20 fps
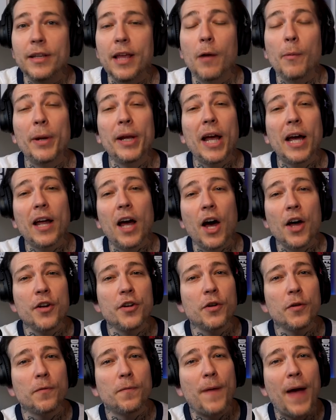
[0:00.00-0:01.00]
Yeah, we got
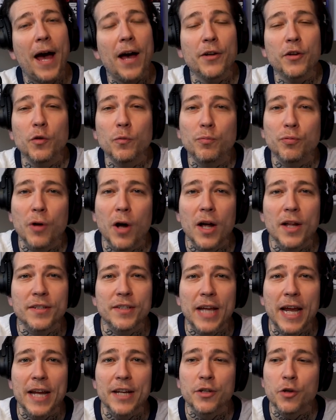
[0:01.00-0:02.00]
undervalued
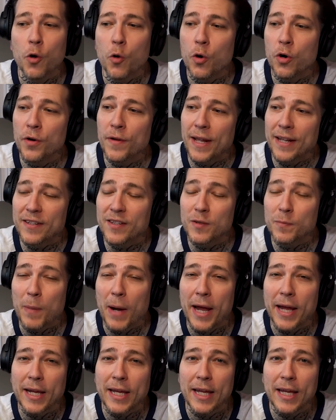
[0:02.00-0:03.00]
Bronze Age horror that's
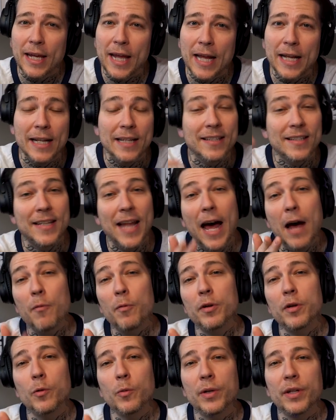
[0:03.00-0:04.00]
spiking, and it's not
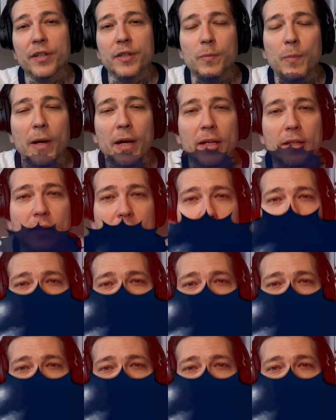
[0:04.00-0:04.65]
what you would expect.